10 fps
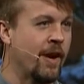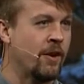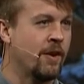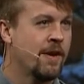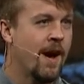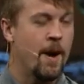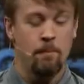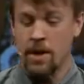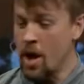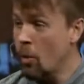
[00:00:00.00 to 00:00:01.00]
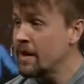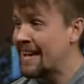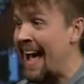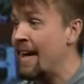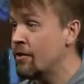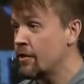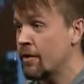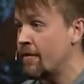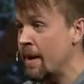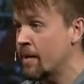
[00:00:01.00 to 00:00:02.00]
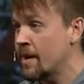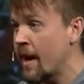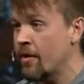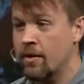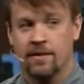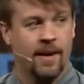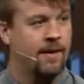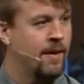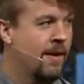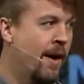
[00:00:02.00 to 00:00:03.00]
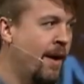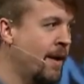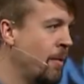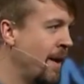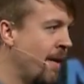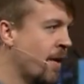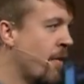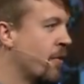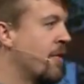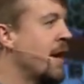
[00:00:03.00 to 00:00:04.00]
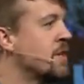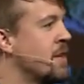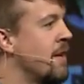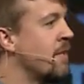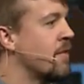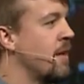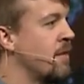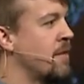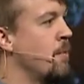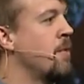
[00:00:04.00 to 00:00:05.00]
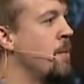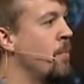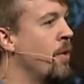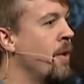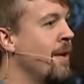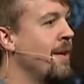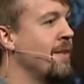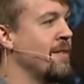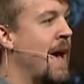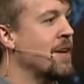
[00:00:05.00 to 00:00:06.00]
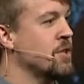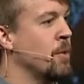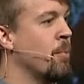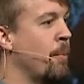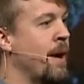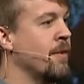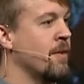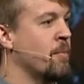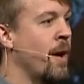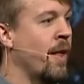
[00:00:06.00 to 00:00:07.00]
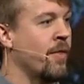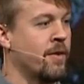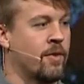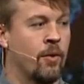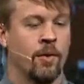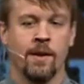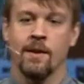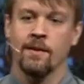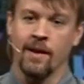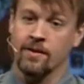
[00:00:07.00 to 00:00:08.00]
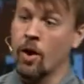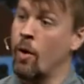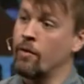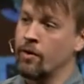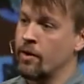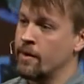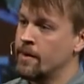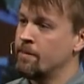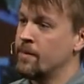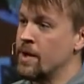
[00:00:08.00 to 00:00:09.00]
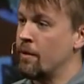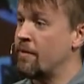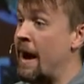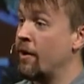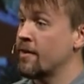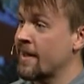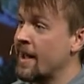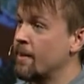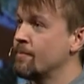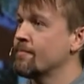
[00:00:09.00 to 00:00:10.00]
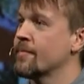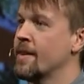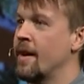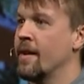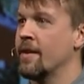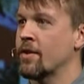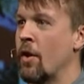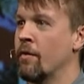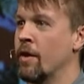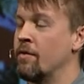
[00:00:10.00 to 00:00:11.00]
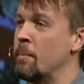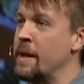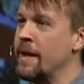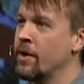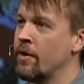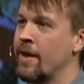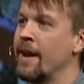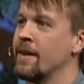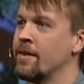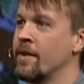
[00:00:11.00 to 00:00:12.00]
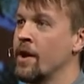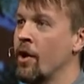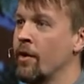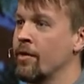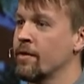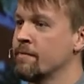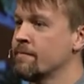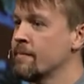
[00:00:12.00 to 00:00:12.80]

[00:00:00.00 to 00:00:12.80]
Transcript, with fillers: later. Um, but no one gathered their family together and said, honey, we need to have a conversation. It's, it's September is National Preparedness Month. And so let's go over, you know, fire escape uh, let's go over if a meteor is heading to the earth,